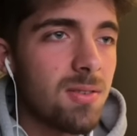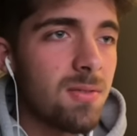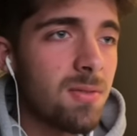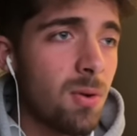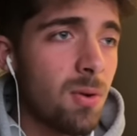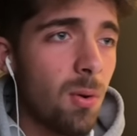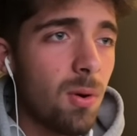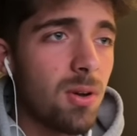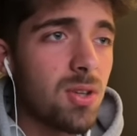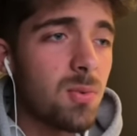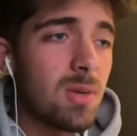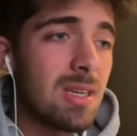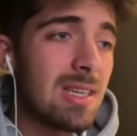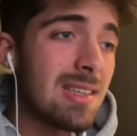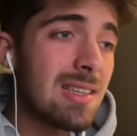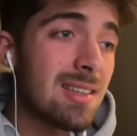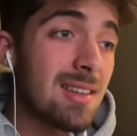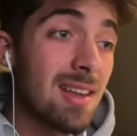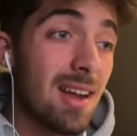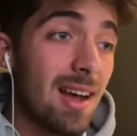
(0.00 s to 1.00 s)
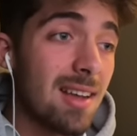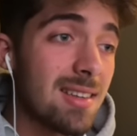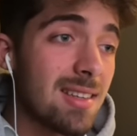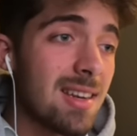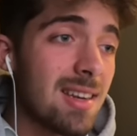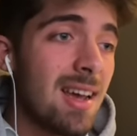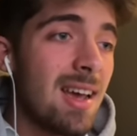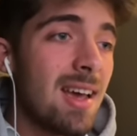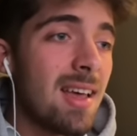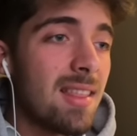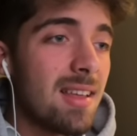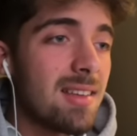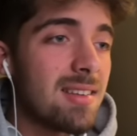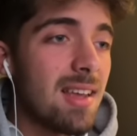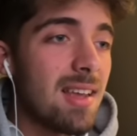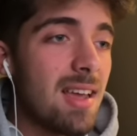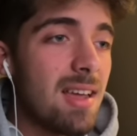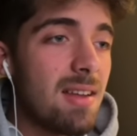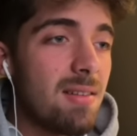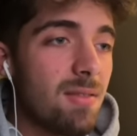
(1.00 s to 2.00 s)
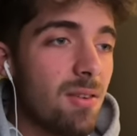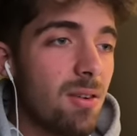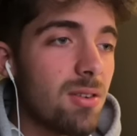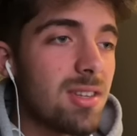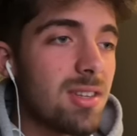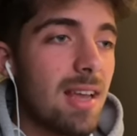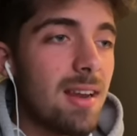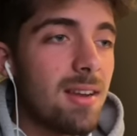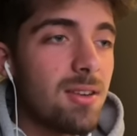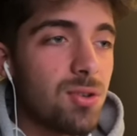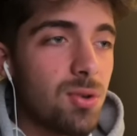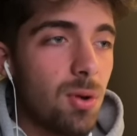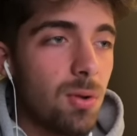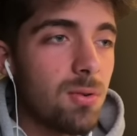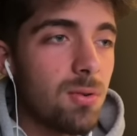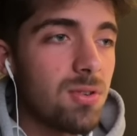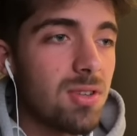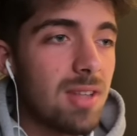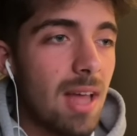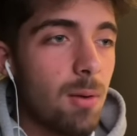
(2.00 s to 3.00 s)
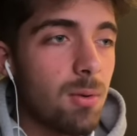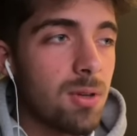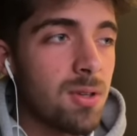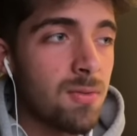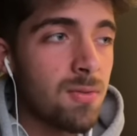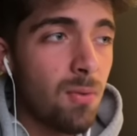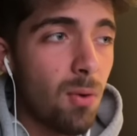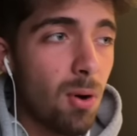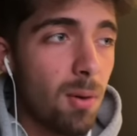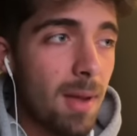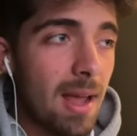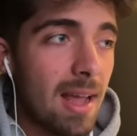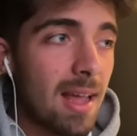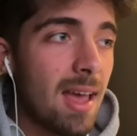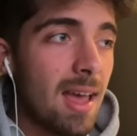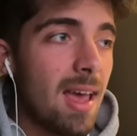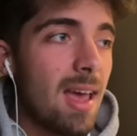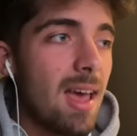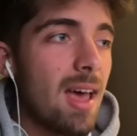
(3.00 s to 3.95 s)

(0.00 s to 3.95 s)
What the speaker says: Of course, we discussed this inverse head and shoulders that was forming,